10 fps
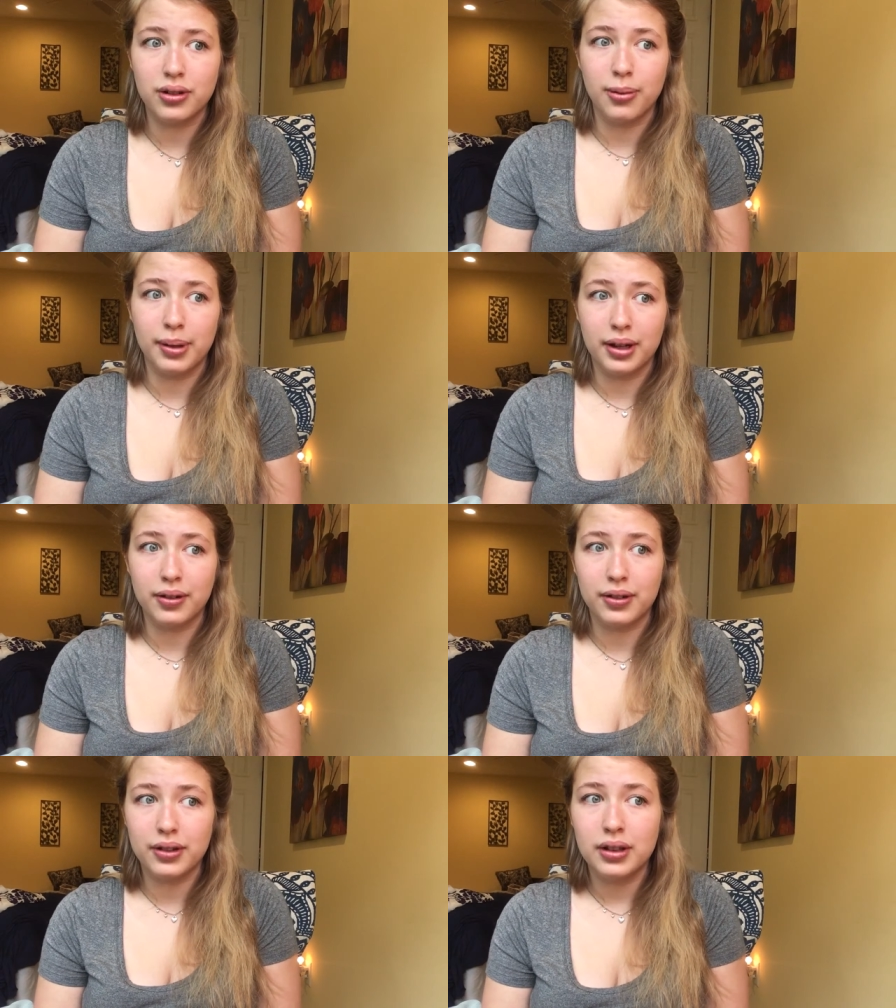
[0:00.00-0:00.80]

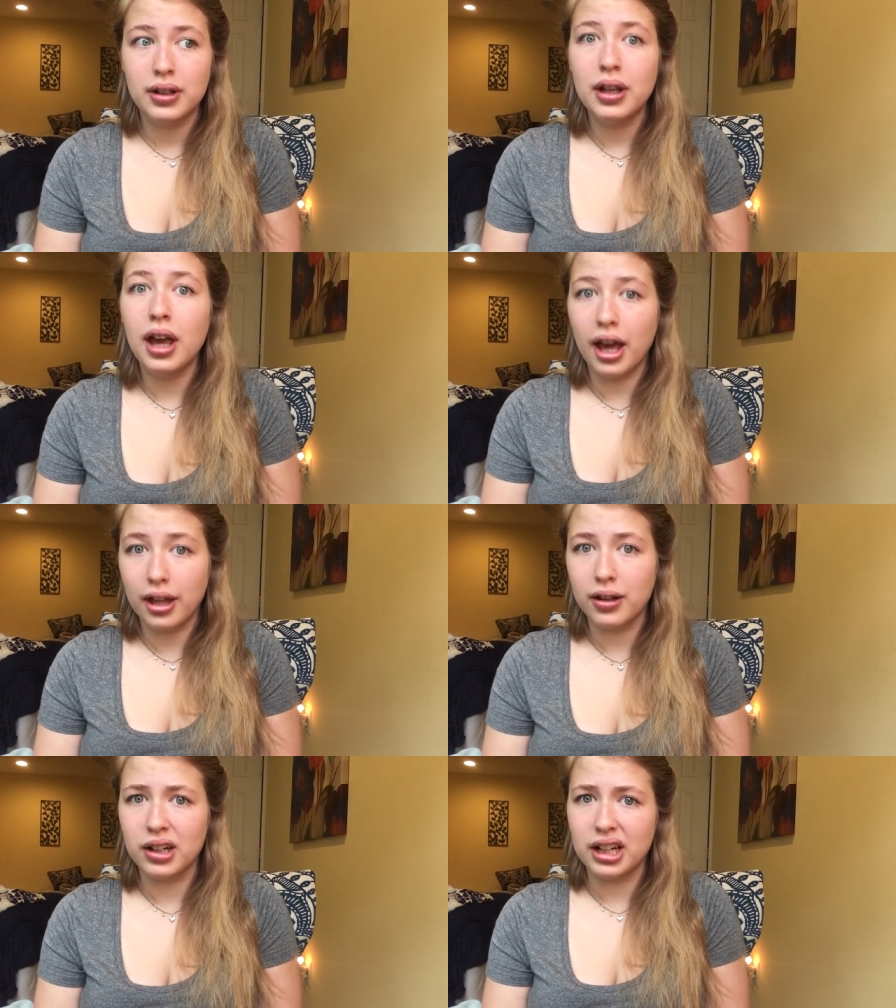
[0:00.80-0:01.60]
about
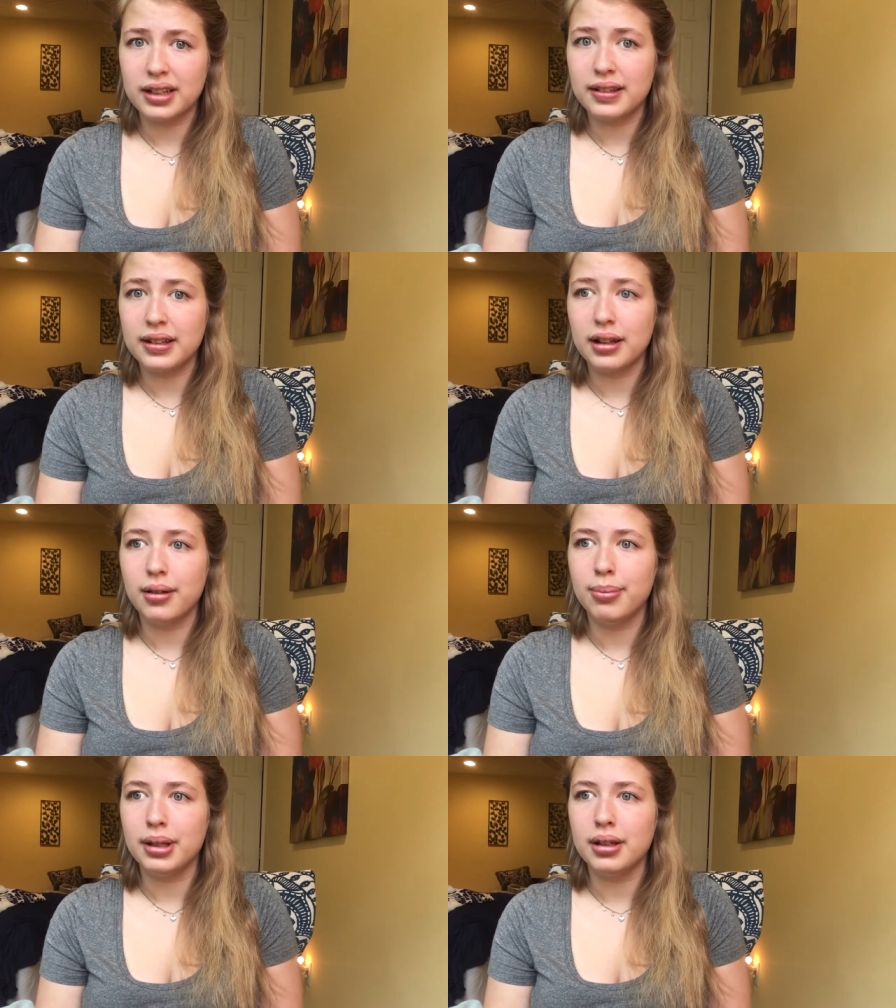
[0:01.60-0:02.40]

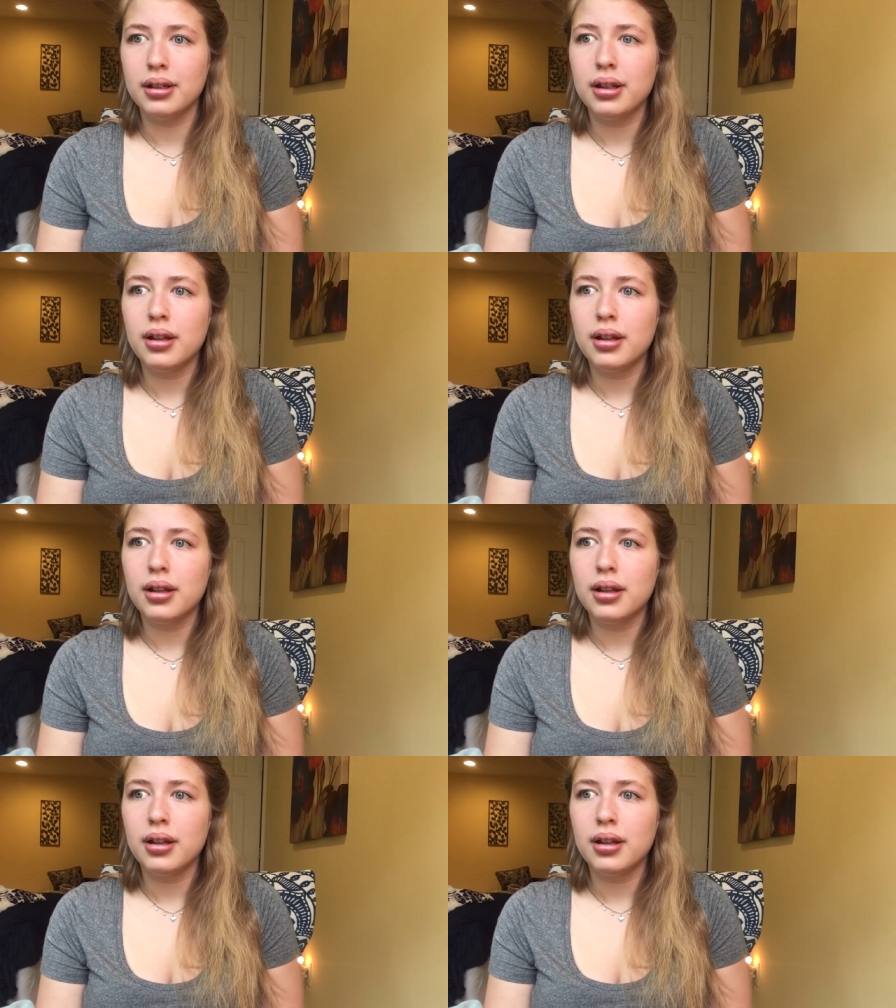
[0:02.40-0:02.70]
anorexia, but